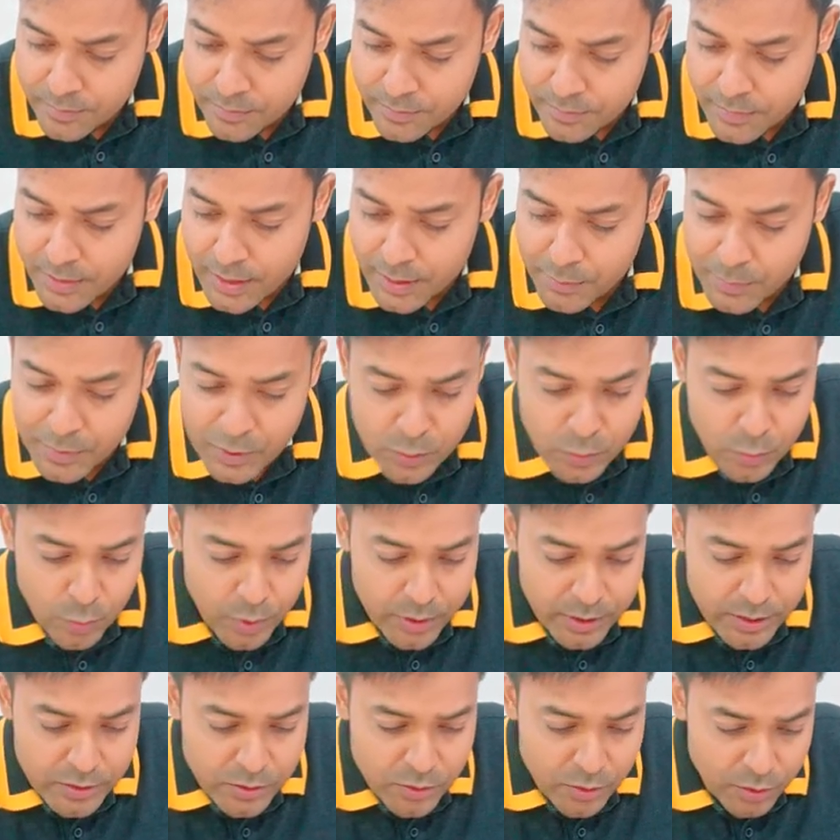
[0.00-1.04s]
That means what
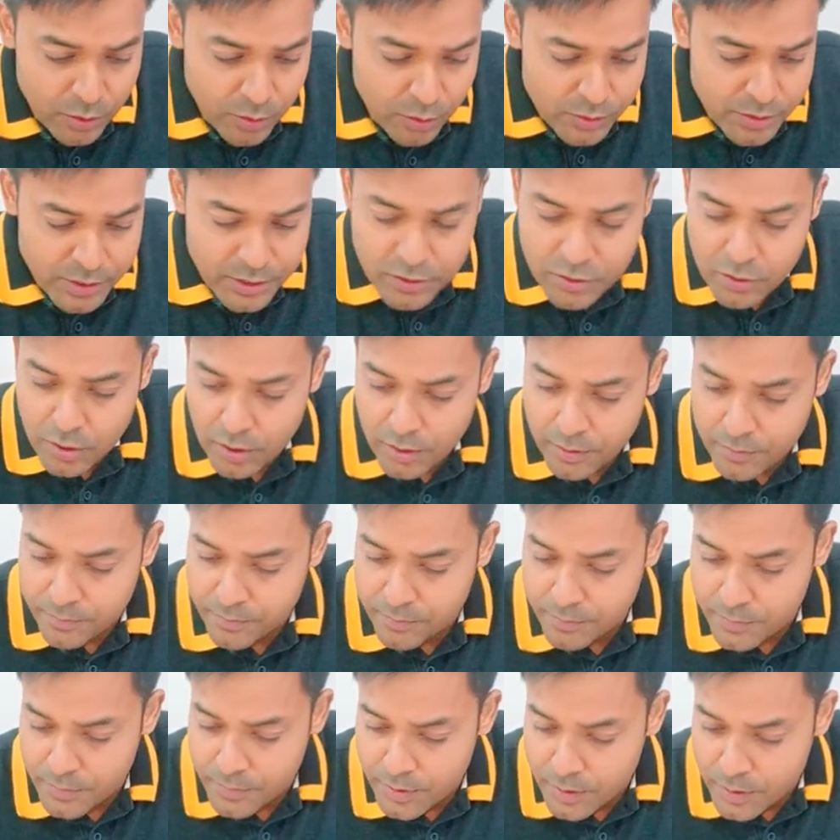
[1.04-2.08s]
is your closing stock?
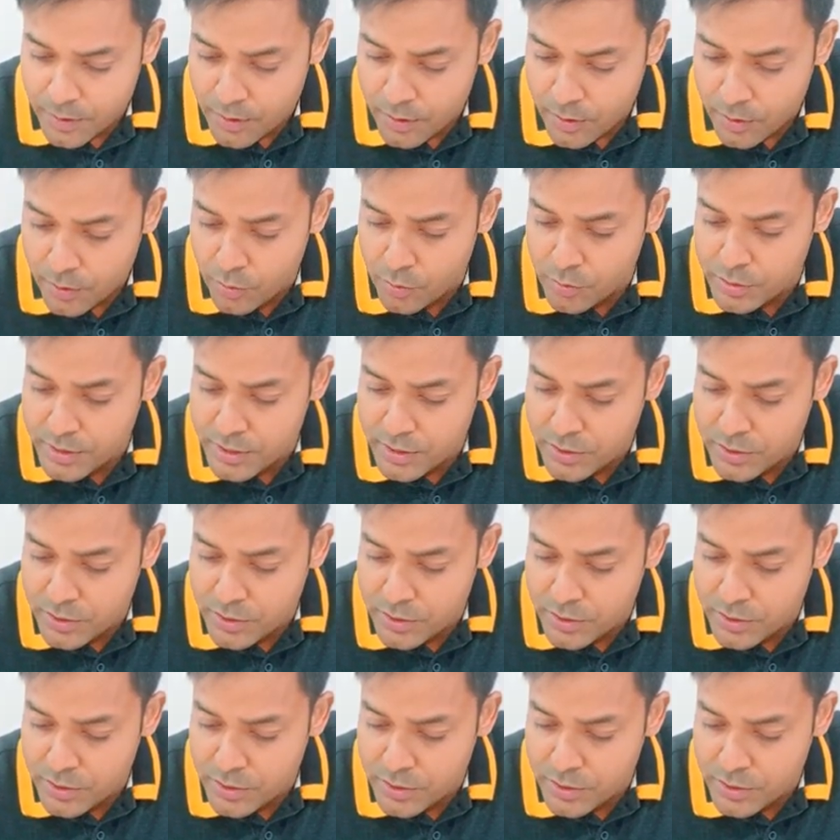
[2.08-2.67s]
Closing